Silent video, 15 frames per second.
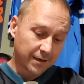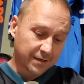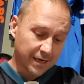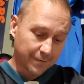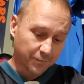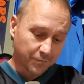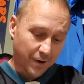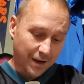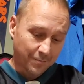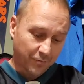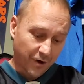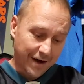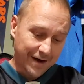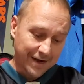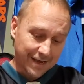Tampa Bay
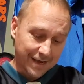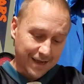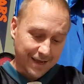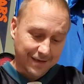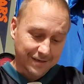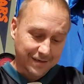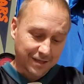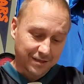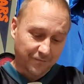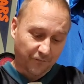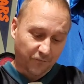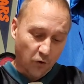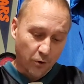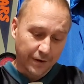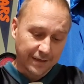Brady is
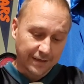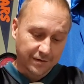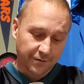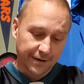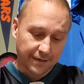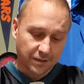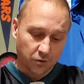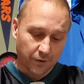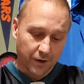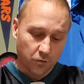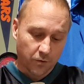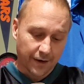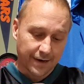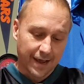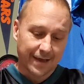
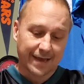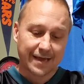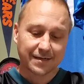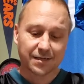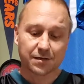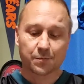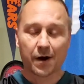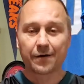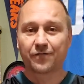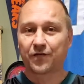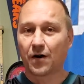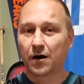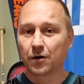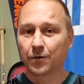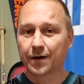43-21 against spread
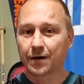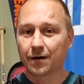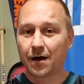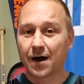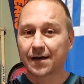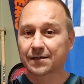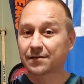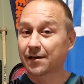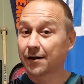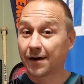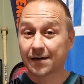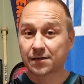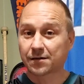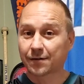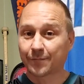following a loss. They
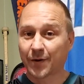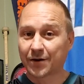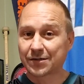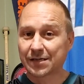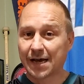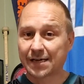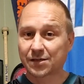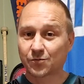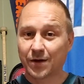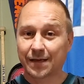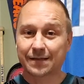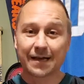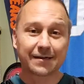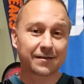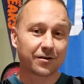lost to the Bears last week.
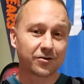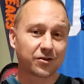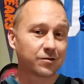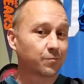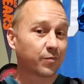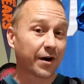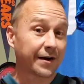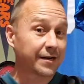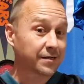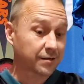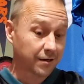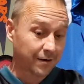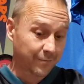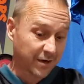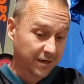That tells you Brady's
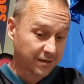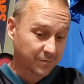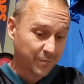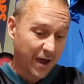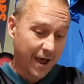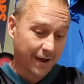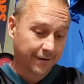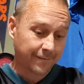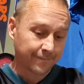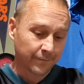going to bounce back.